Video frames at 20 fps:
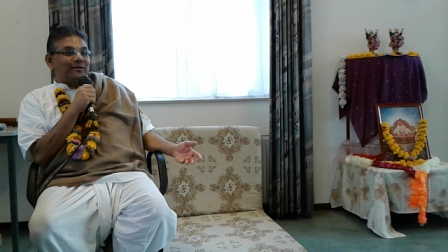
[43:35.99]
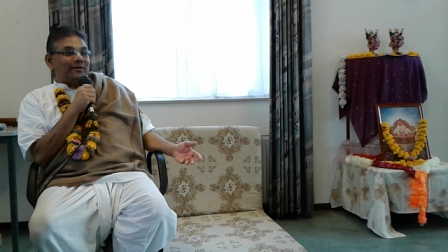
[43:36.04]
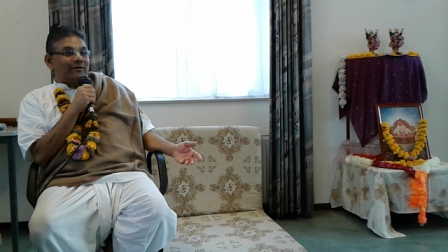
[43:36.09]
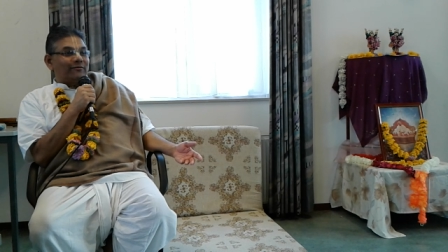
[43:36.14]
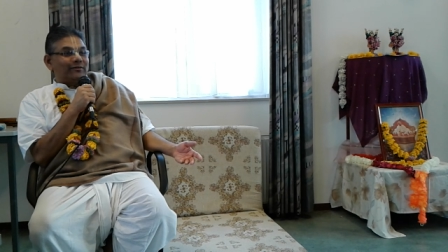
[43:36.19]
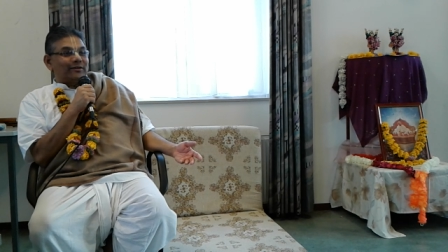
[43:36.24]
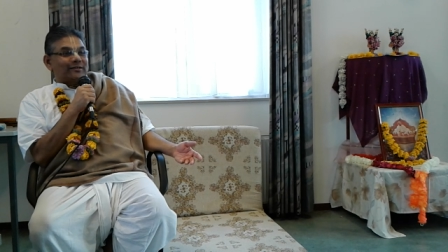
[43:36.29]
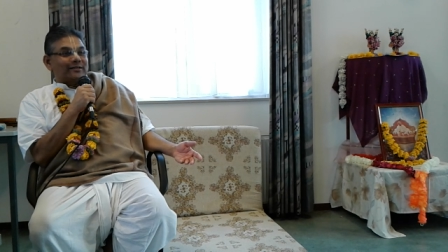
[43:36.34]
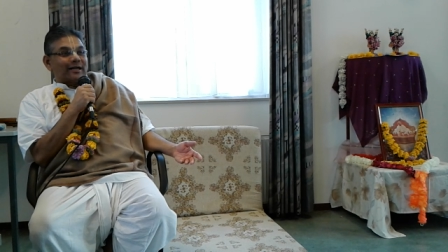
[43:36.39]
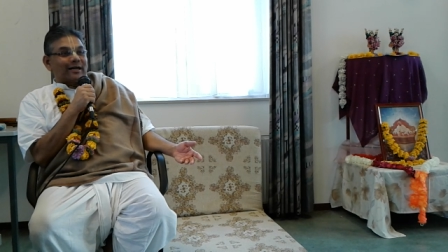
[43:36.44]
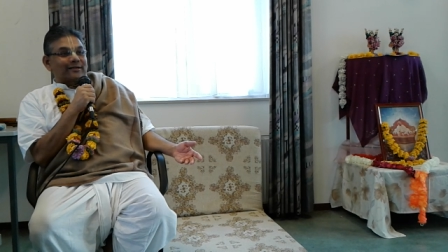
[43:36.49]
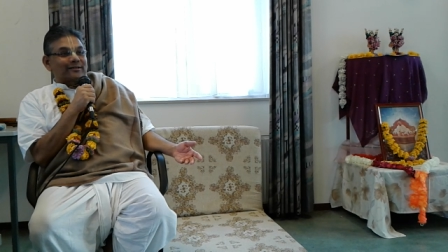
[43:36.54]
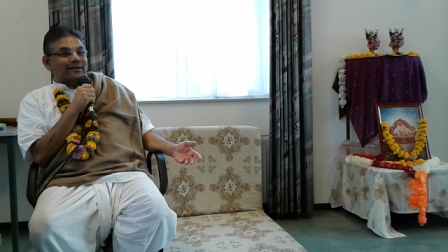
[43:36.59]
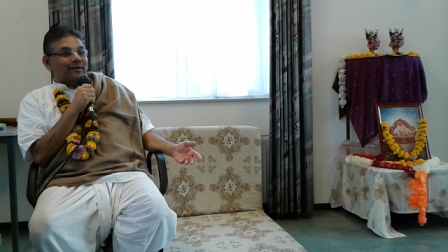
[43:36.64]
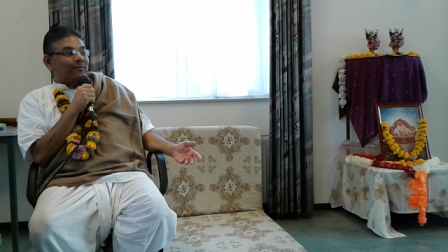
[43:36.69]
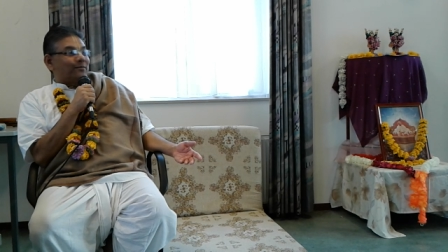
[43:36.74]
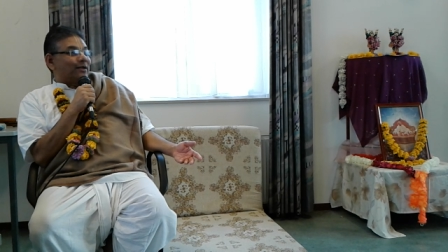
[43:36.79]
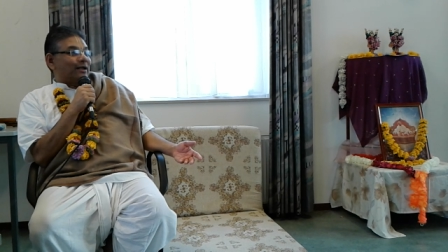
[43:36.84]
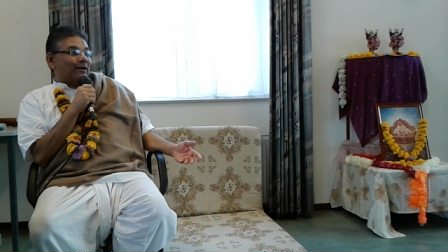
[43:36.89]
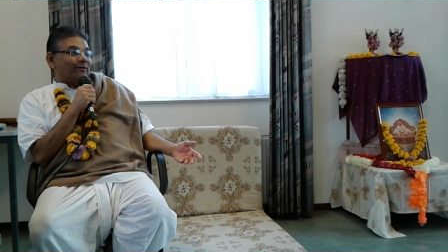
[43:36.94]
if he starts
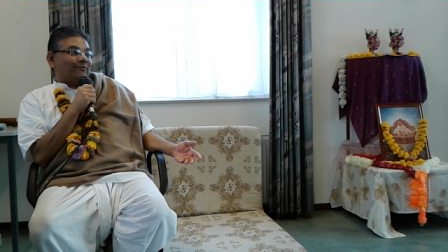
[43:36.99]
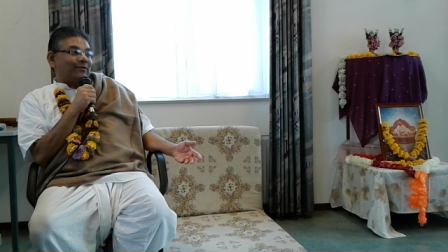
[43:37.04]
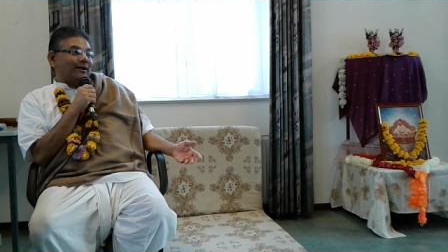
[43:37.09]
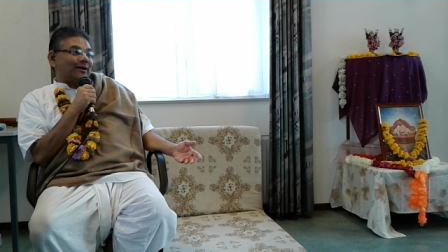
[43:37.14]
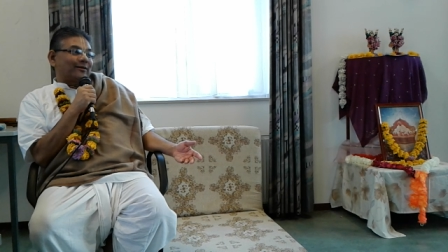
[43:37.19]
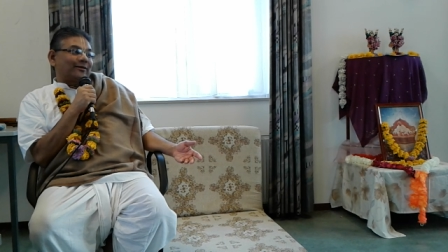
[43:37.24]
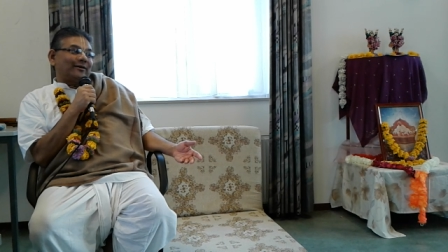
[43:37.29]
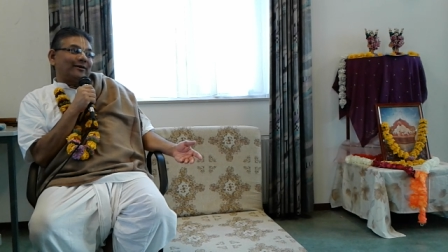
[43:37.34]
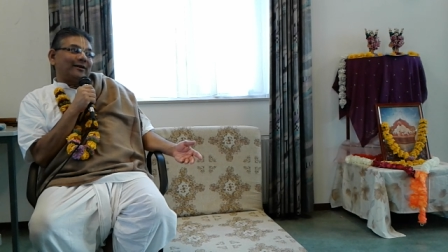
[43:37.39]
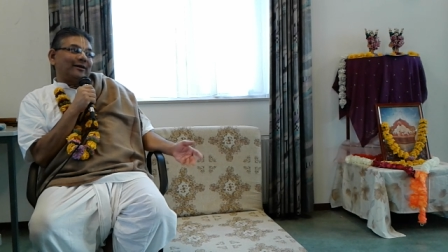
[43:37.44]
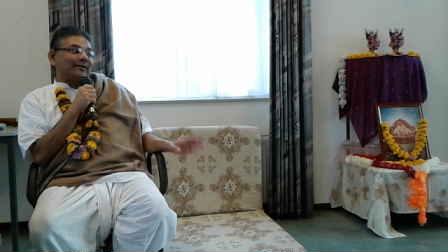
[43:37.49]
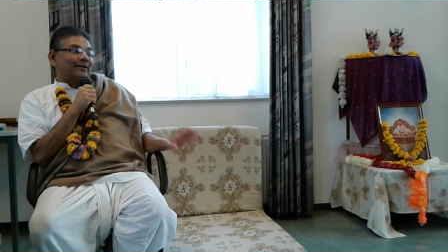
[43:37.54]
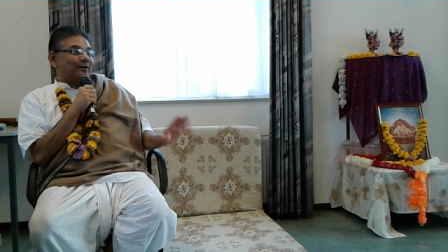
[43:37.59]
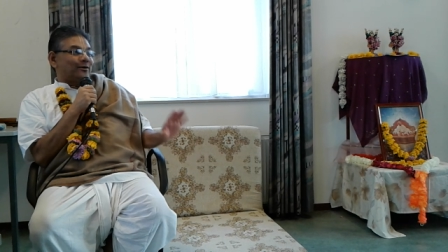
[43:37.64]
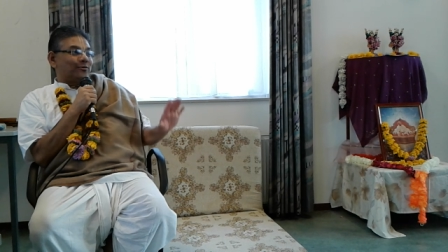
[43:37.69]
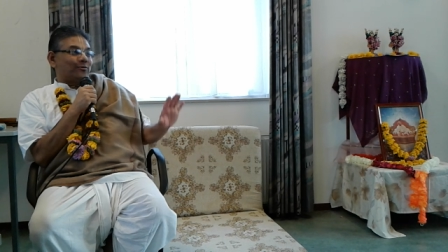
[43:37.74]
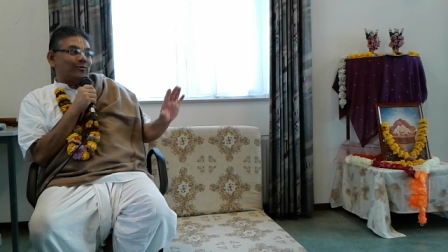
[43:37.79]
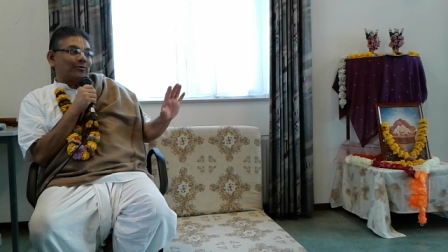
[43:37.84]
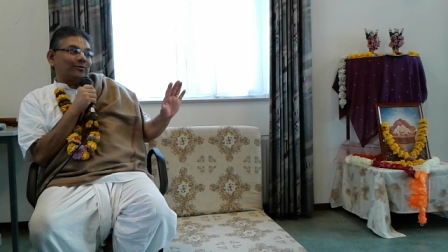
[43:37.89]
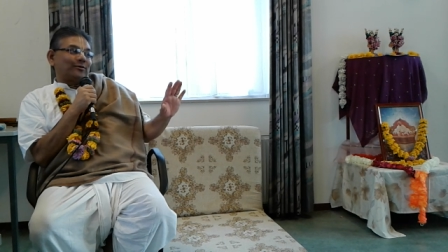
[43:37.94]
coming every other day, then
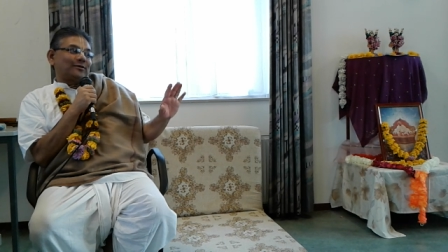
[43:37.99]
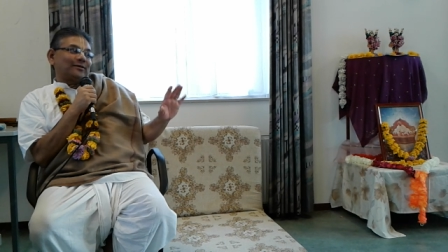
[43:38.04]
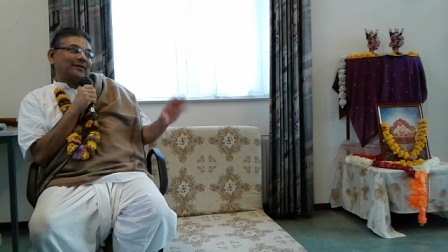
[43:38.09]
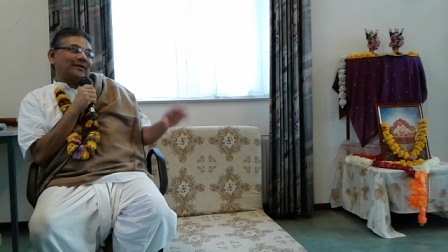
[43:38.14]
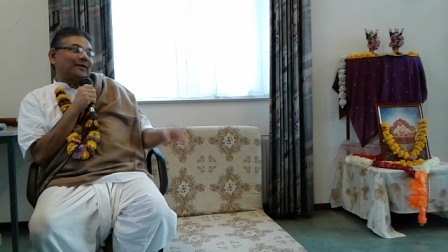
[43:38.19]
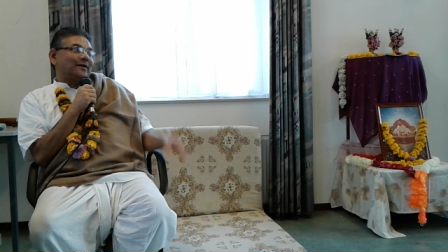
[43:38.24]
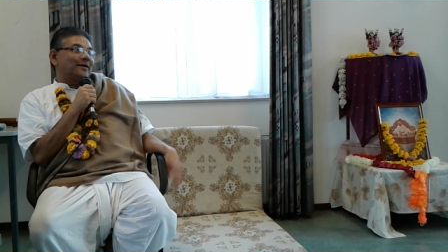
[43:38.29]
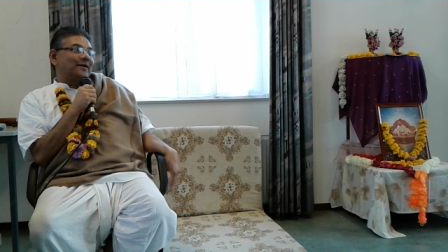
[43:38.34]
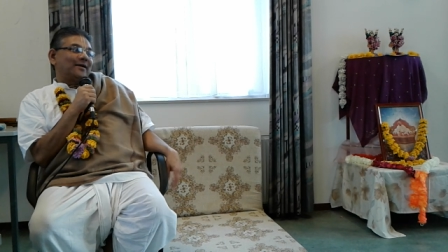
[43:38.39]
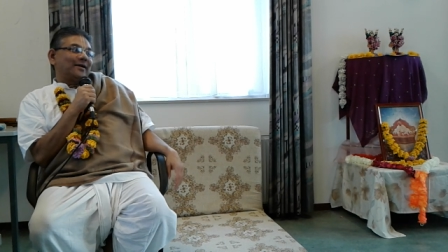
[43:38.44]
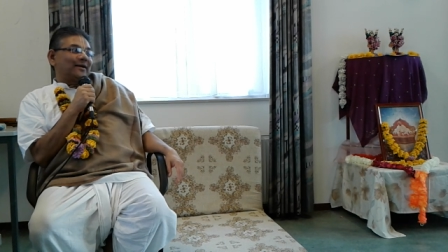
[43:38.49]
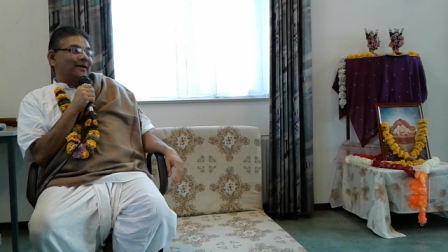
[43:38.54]
you're going to say,